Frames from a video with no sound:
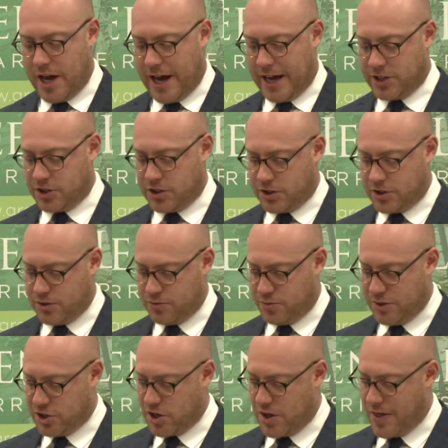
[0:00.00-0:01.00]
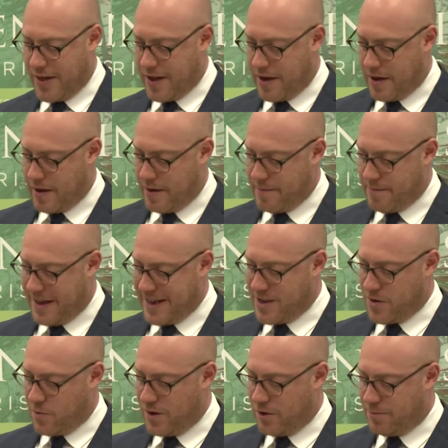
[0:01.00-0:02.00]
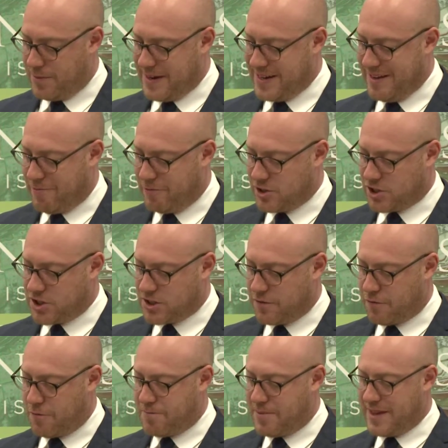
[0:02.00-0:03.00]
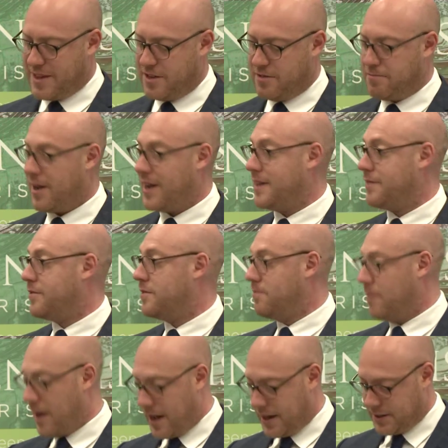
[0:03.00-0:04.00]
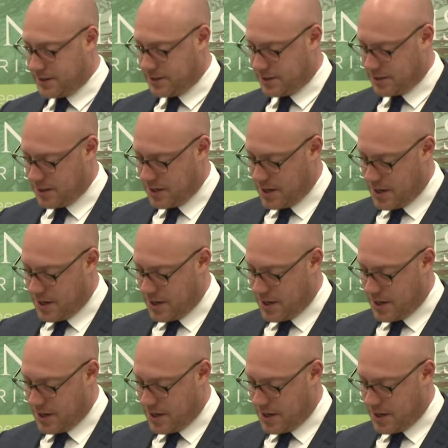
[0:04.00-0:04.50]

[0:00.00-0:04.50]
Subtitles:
as to which there may well be differences of opinion by different minds.